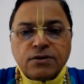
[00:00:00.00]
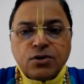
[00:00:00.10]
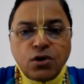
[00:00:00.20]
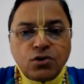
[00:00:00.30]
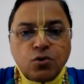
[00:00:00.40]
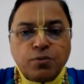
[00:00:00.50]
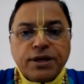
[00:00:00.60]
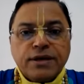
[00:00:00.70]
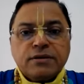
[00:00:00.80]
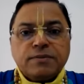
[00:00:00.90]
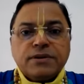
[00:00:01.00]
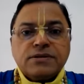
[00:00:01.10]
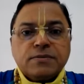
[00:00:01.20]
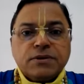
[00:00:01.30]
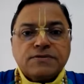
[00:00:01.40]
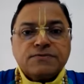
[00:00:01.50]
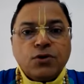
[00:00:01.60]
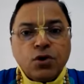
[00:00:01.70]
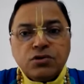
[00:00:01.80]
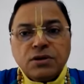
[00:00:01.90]
Not to break the principles,
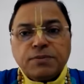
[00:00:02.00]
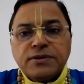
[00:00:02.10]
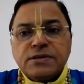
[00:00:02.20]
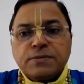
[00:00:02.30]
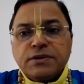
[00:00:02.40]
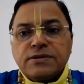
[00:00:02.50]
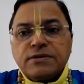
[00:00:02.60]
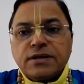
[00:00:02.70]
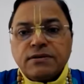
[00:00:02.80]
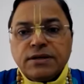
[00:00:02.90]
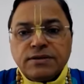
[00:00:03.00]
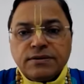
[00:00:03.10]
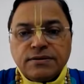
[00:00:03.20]
follow the principles strictly.